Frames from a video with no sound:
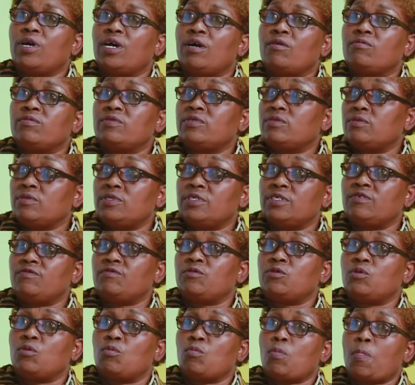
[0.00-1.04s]
We have students
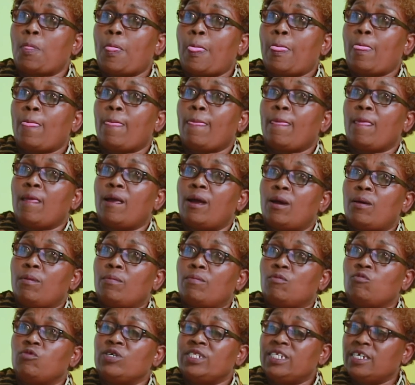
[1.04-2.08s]
from
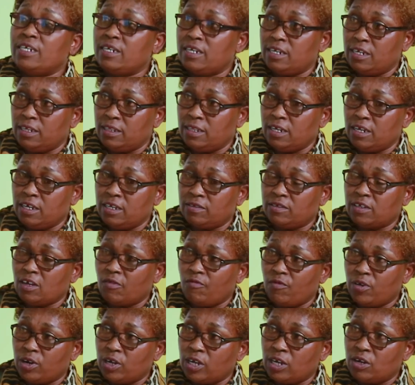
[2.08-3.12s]
within the East
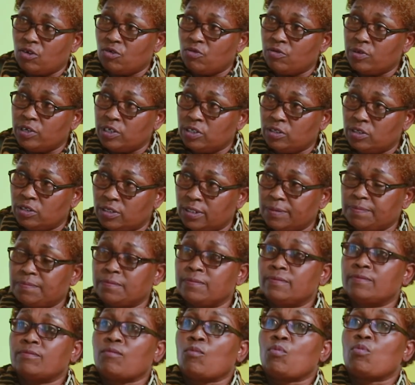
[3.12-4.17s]
African region.
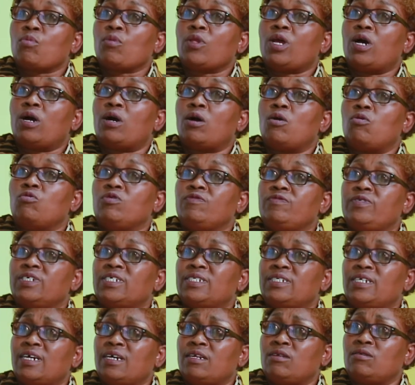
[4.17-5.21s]
We've
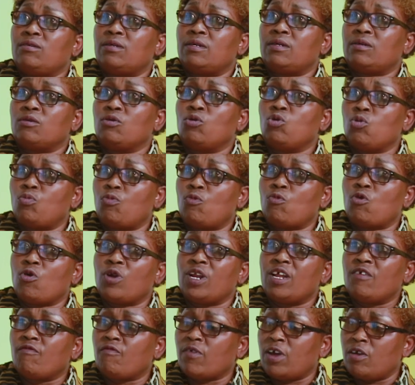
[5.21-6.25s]
just had a group
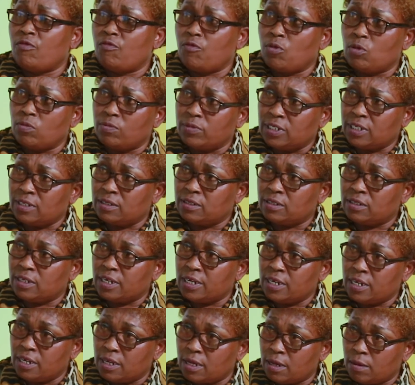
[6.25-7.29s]
qualify from
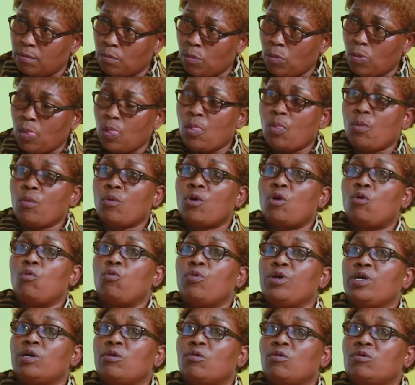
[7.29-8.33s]
Tanzania.
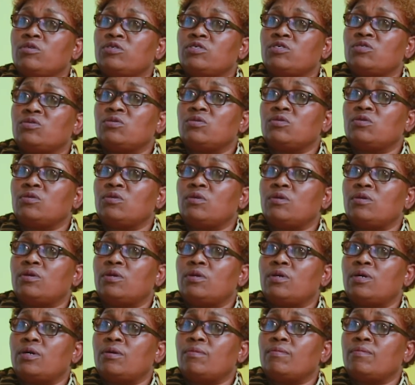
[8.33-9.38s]
We also
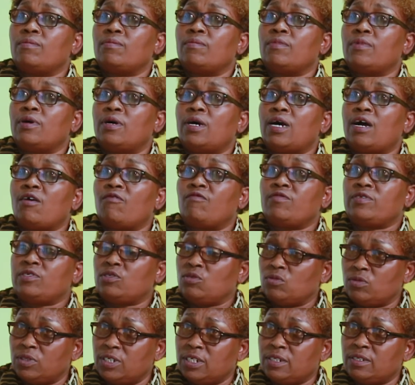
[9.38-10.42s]
have
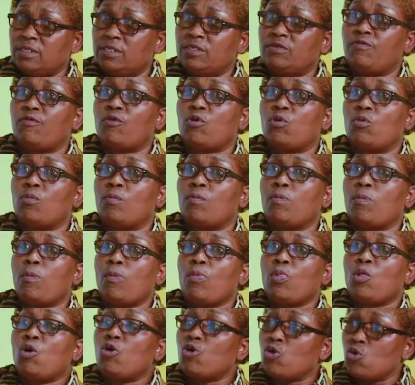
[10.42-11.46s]
students from
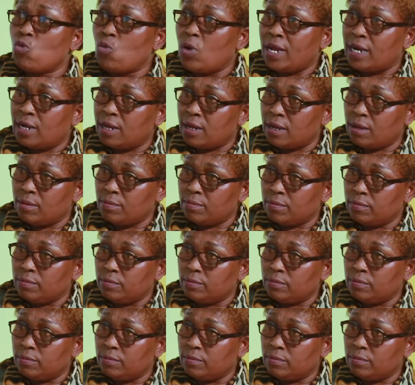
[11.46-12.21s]
Rwanda.